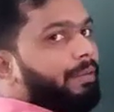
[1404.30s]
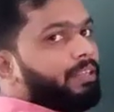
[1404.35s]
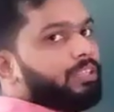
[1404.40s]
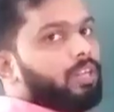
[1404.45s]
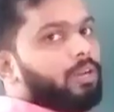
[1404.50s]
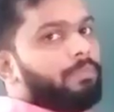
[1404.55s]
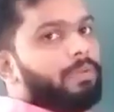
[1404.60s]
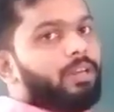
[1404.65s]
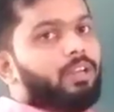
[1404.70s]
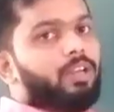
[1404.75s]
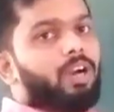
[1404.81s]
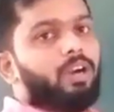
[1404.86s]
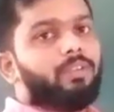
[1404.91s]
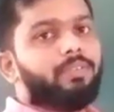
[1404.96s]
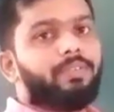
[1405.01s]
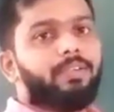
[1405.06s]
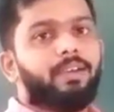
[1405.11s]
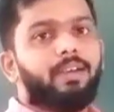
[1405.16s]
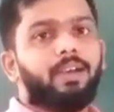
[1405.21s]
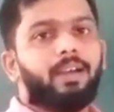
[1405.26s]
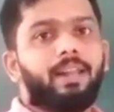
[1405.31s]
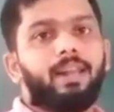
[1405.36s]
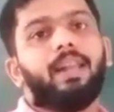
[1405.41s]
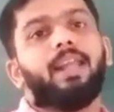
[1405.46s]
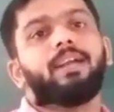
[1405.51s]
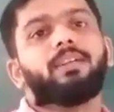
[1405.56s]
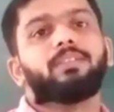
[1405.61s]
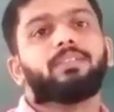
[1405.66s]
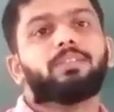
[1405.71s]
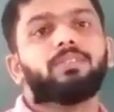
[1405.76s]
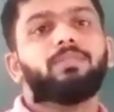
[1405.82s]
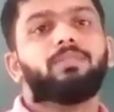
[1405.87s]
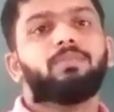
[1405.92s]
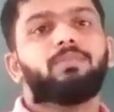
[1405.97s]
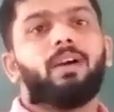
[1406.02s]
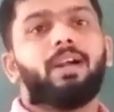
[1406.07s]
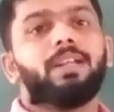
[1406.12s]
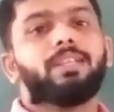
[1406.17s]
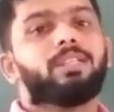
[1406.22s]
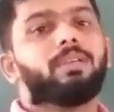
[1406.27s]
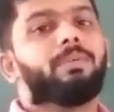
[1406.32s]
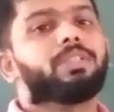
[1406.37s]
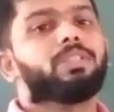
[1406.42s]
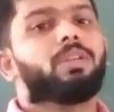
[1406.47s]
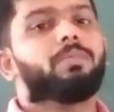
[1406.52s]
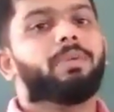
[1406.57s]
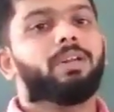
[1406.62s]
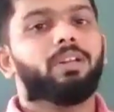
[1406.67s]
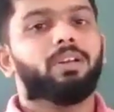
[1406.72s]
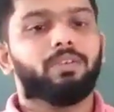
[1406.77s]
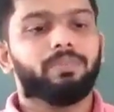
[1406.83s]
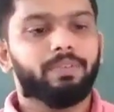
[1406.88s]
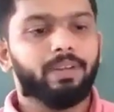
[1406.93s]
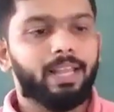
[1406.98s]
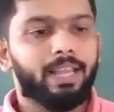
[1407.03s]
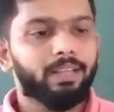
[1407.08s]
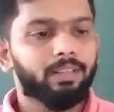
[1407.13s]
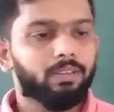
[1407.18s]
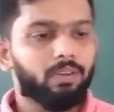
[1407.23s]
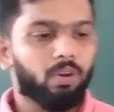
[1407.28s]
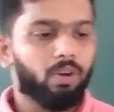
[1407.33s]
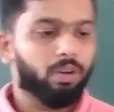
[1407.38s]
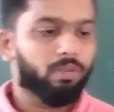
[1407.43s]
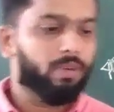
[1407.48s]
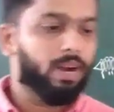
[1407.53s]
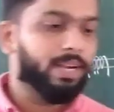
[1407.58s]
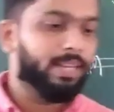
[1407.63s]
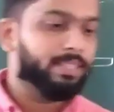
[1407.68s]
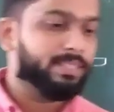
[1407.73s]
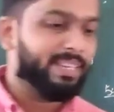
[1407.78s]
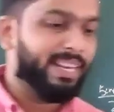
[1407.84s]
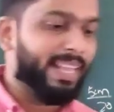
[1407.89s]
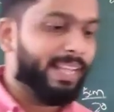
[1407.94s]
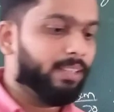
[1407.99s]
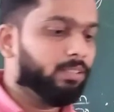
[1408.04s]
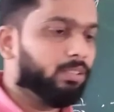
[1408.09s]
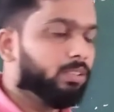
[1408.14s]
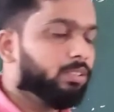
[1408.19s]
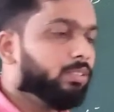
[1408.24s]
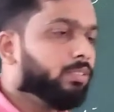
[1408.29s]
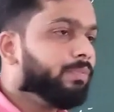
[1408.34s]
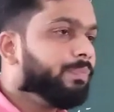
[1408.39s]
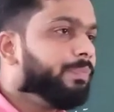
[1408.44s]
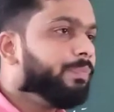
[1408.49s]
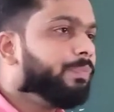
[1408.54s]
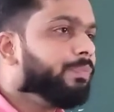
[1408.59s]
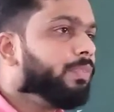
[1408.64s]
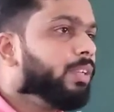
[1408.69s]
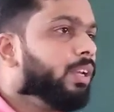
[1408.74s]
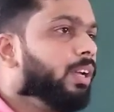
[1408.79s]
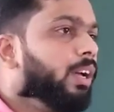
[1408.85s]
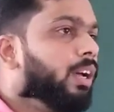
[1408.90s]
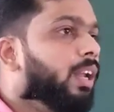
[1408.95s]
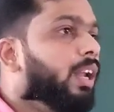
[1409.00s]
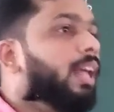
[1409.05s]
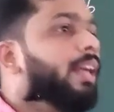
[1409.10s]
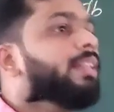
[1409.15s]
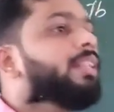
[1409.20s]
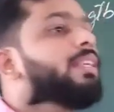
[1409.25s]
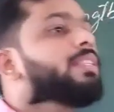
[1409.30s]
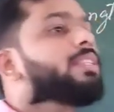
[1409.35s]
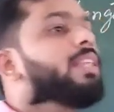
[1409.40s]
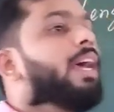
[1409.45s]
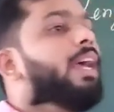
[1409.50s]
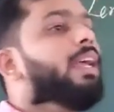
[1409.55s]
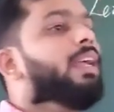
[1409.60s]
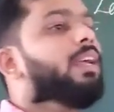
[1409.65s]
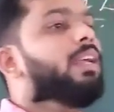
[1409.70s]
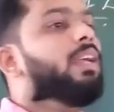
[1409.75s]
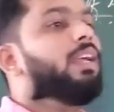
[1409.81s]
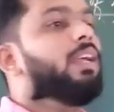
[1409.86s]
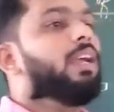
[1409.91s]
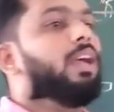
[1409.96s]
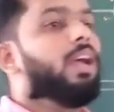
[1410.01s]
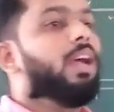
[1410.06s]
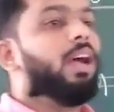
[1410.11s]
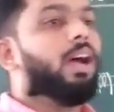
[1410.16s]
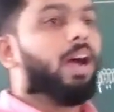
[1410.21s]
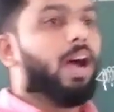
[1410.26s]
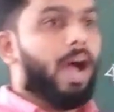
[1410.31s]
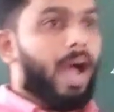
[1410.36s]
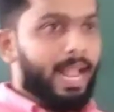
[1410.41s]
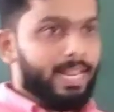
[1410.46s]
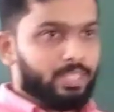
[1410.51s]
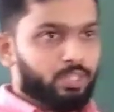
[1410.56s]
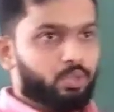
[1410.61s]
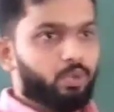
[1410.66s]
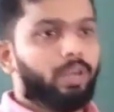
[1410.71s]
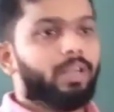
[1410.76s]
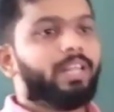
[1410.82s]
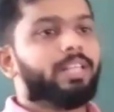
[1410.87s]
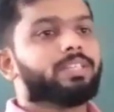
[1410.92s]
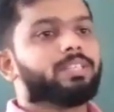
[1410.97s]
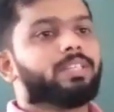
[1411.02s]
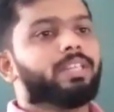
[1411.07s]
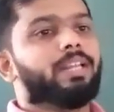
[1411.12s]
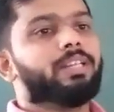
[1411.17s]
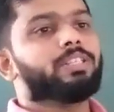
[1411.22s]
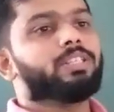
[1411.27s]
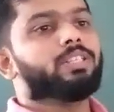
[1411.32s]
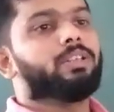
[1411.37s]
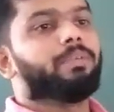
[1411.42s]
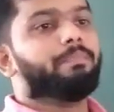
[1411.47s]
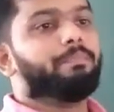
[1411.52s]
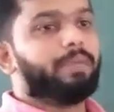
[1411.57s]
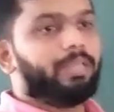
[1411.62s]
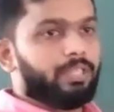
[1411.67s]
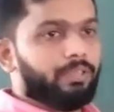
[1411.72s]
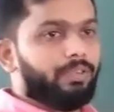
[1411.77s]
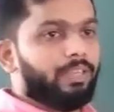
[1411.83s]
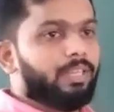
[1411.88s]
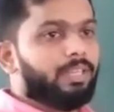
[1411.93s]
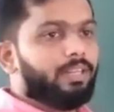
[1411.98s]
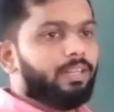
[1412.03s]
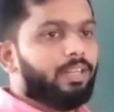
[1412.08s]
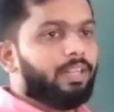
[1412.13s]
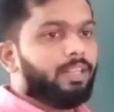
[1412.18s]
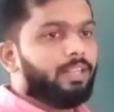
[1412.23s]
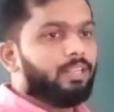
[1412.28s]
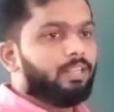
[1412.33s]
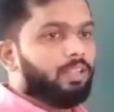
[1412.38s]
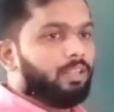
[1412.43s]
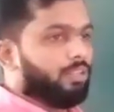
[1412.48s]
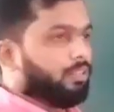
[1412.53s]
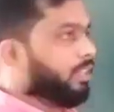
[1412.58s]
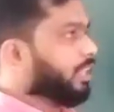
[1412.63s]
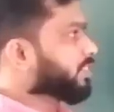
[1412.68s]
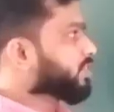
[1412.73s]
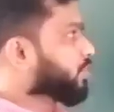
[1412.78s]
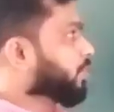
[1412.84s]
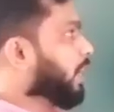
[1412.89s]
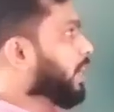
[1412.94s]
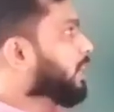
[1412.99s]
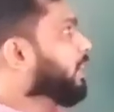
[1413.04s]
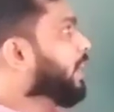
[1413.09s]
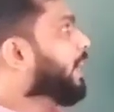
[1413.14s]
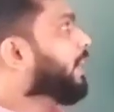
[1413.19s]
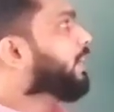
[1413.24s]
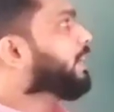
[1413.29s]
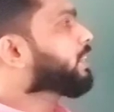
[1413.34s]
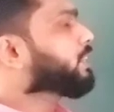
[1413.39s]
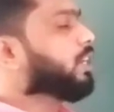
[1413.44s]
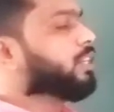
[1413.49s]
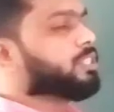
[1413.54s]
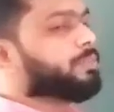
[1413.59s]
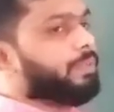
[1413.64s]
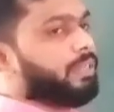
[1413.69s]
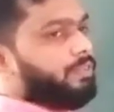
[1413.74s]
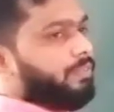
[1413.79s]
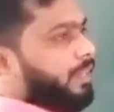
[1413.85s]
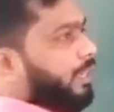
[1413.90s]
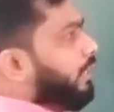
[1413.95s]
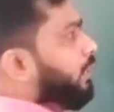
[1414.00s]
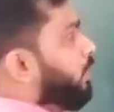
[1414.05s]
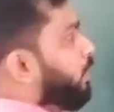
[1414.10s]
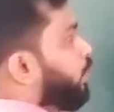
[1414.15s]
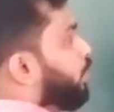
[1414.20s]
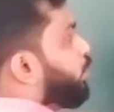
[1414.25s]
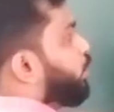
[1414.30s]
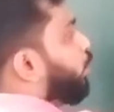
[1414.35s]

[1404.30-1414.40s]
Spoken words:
measurement of length. What is the measurement of length or what is length? Length is the actual distance between the straight line distance between